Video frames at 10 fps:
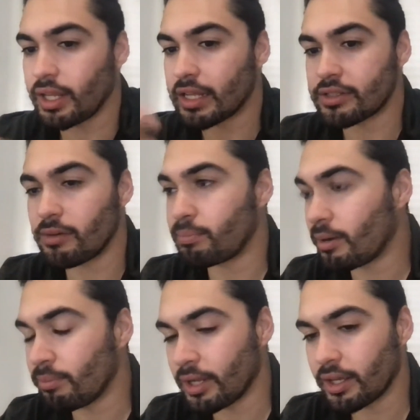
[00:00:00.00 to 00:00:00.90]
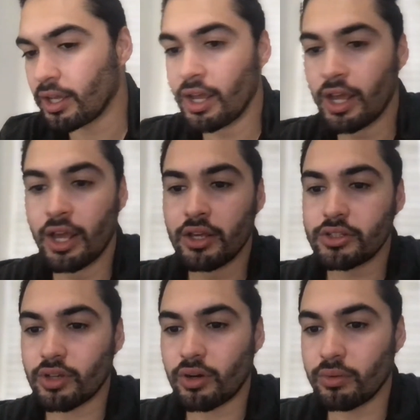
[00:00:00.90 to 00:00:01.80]
That's all public.
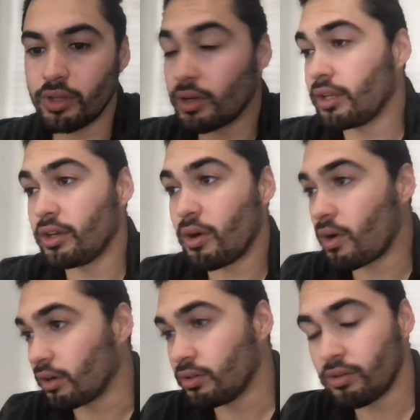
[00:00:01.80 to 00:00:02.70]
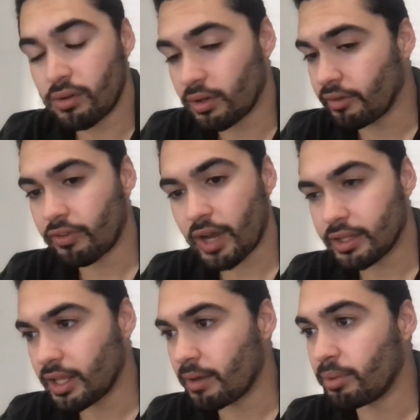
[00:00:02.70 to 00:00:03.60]
So you can go on Google and
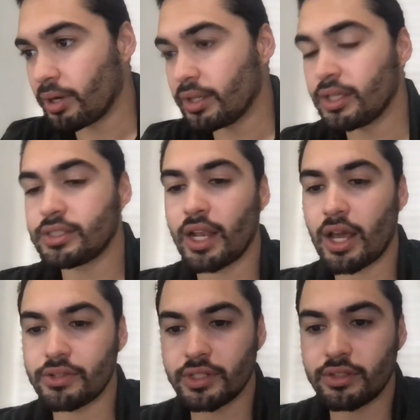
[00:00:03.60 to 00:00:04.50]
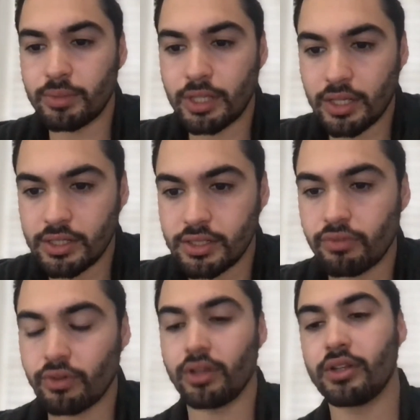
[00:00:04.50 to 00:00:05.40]
find that, but this allows it to be easy
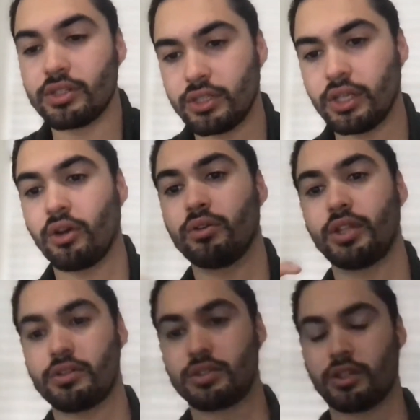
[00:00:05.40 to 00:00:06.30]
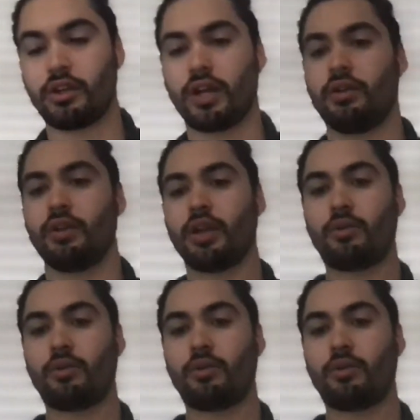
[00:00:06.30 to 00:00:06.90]
for you to see hotels in your area.